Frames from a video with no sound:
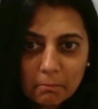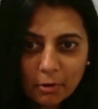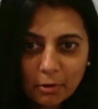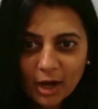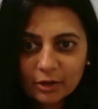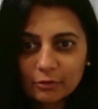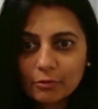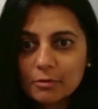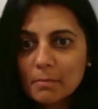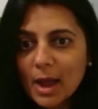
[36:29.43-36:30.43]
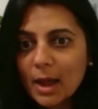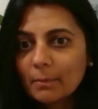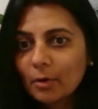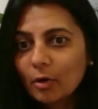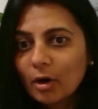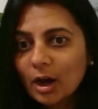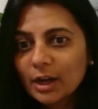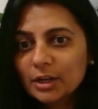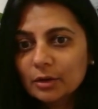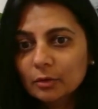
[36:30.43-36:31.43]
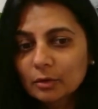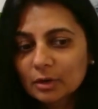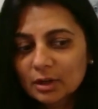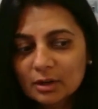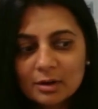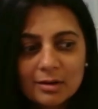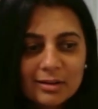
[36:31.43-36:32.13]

product roadmap, on your